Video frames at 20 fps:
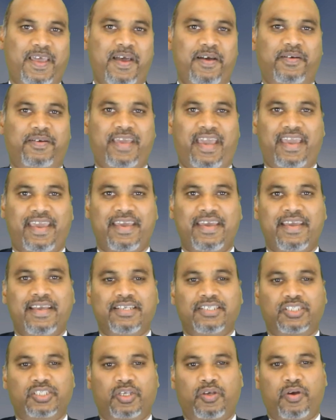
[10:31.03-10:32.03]
Okay,
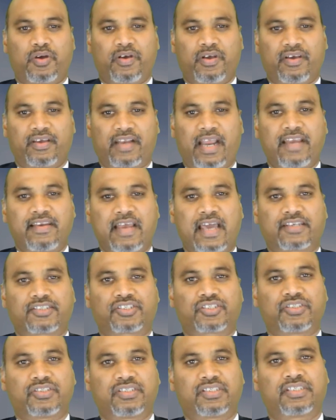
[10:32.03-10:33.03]
so right
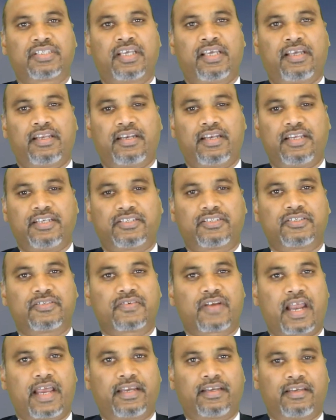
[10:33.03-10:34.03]
actions lead
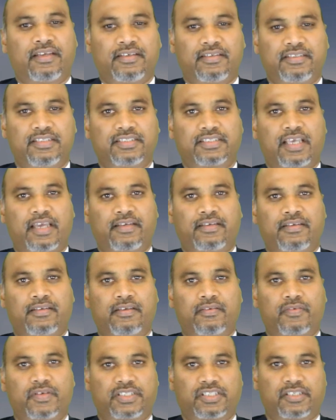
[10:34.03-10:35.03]
to right desired
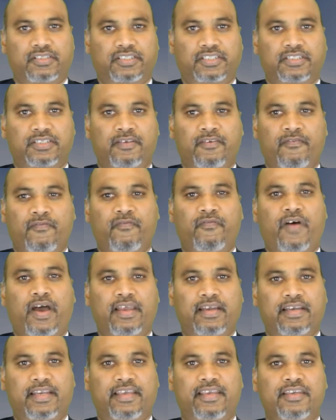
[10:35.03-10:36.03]
results.
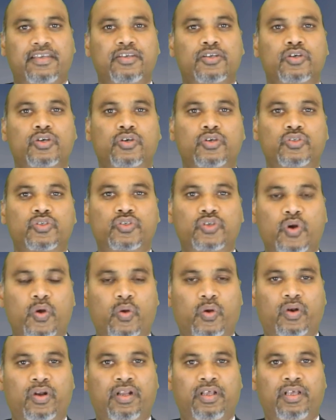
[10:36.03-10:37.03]
Finally,
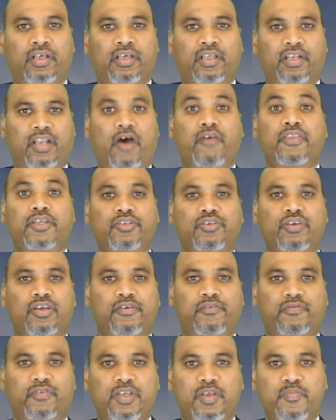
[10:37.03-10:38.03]
control. Now that you
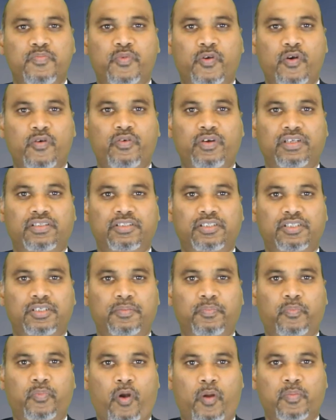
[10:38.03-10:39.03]
have improved
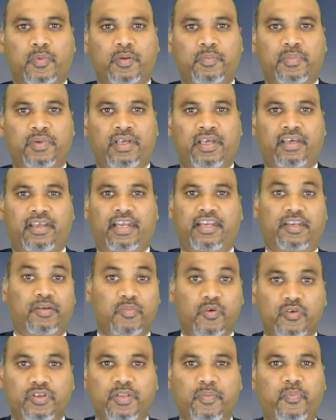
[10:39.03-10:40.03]
the problem, right,
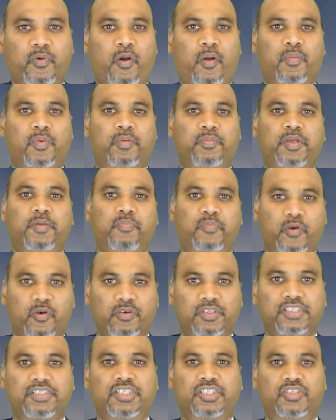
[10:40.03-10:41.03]
removed the problem,
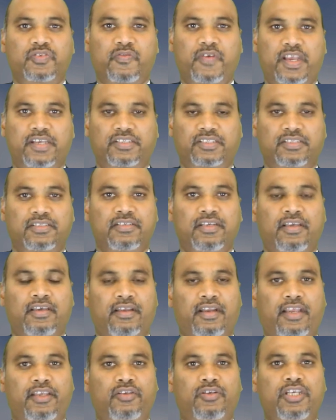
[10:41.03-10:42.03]
improved the situation,
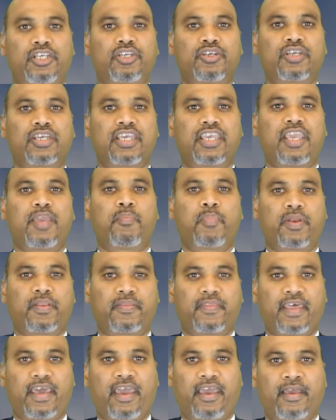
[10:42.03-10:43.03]
right, you need to keep
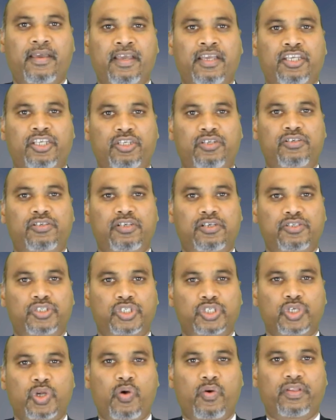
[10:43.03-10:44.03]
it there. You need to
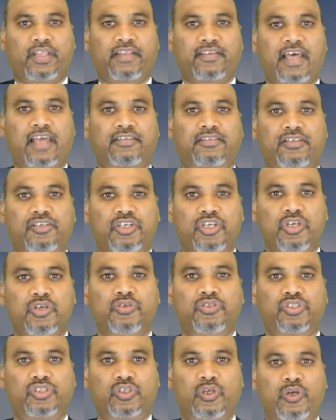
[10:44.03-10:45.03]
ensure that that
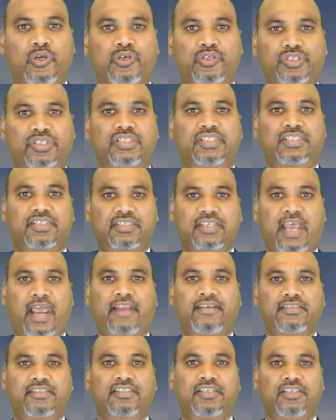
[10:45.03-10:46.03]
new solution
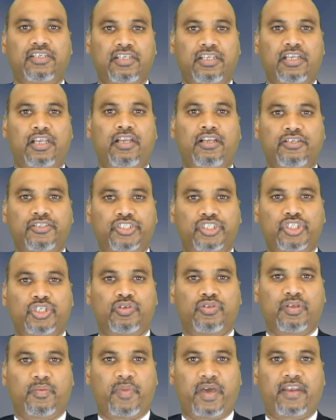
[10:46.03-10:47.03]
stands and yields
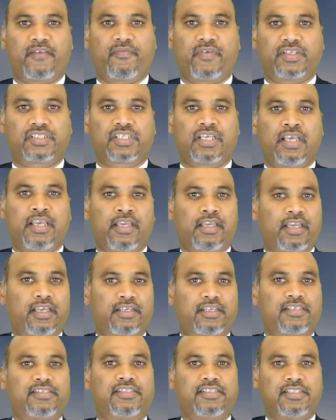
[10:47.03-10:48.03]
you the benefits
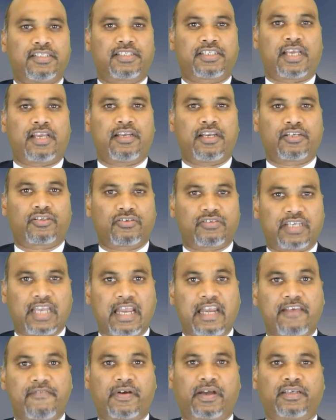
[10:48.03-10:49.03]
it is intended to
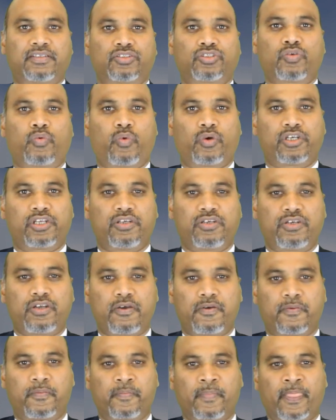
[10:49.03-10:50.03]
deliver. So what do?
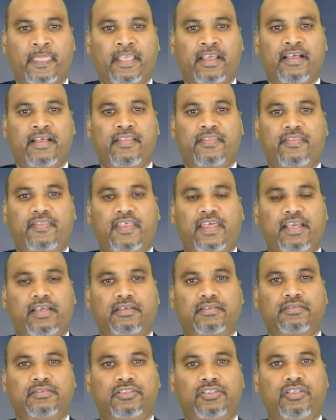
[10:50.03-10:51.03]

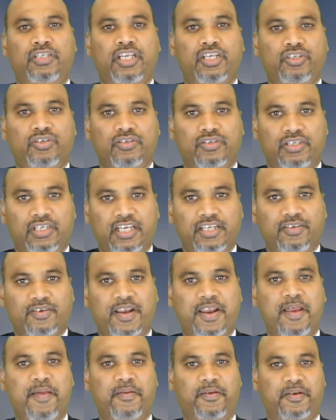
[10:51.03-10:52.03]
You need
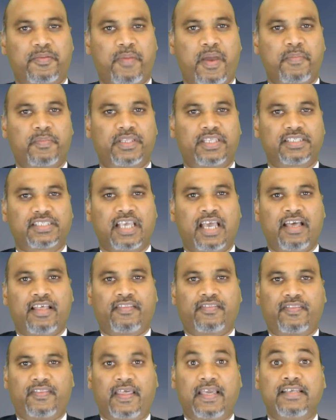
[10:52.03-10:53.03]
to remember this.
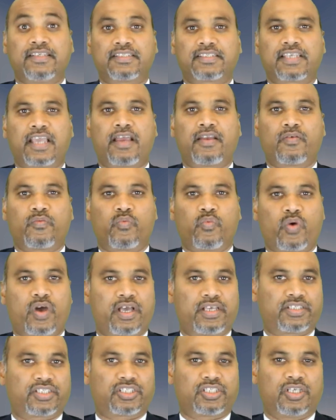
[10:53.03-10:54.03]
Things get
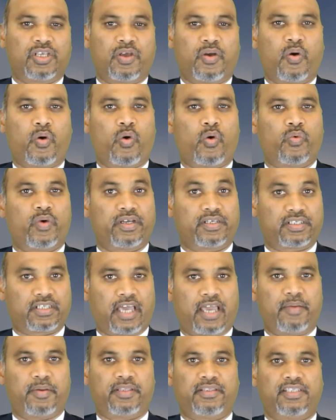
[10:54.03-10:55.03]
worse over
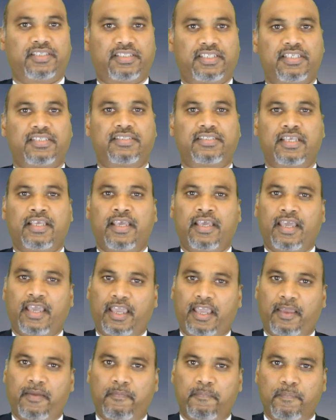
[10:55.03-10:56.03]
time, and this is
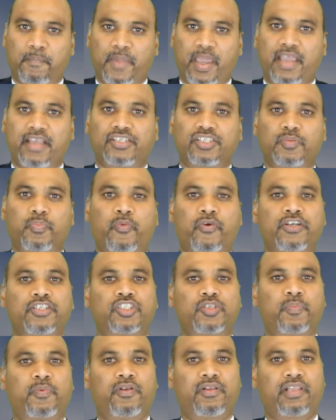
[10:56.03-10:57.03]
a major
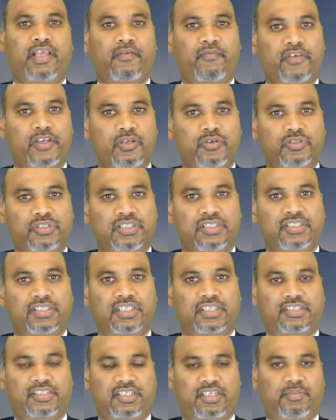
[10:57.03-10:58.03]
principle that we use in
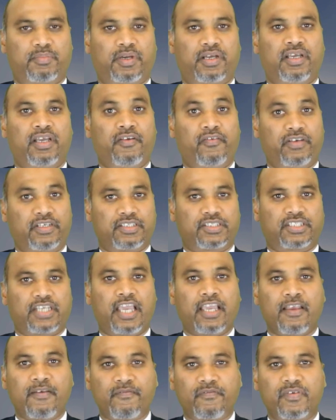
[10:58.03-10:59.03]
Six Sigma. It is
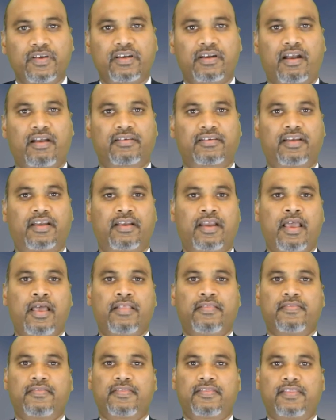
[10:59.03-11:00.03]
taken for granted.
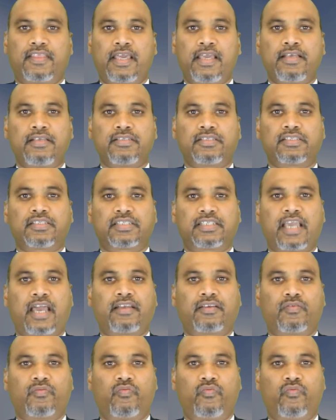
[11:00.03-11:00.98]
Things get